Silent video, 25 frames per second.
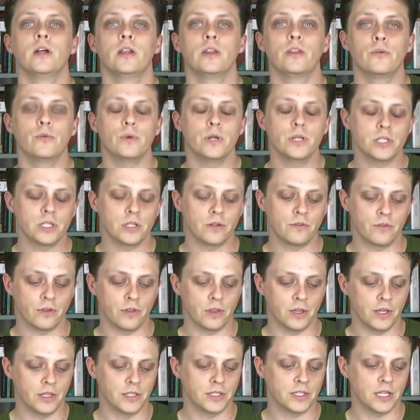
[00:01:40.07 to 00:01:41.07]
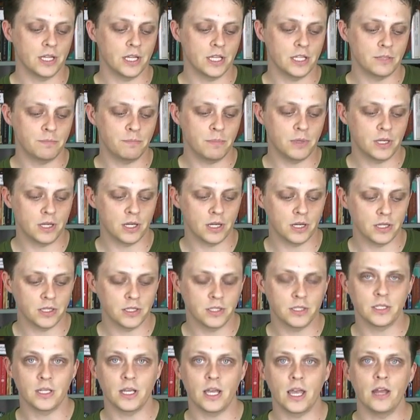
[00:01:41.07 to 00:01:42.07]
The reason for this is
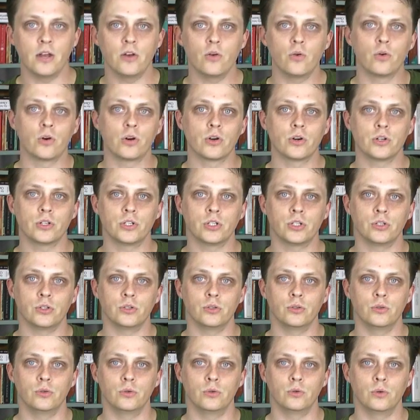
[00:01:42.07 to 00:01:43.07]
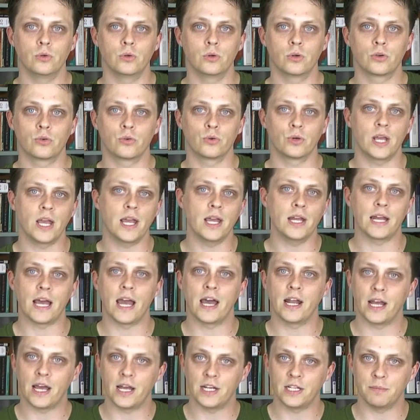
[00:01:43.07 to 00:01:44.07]
because in order to create
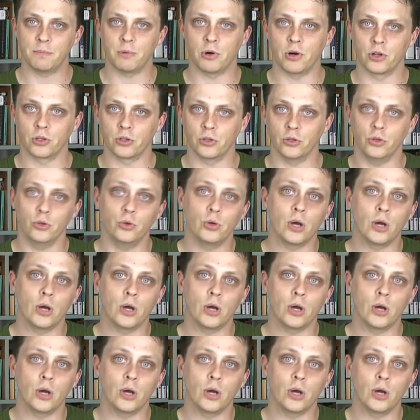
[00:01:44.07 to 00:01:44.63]
an antiparticle,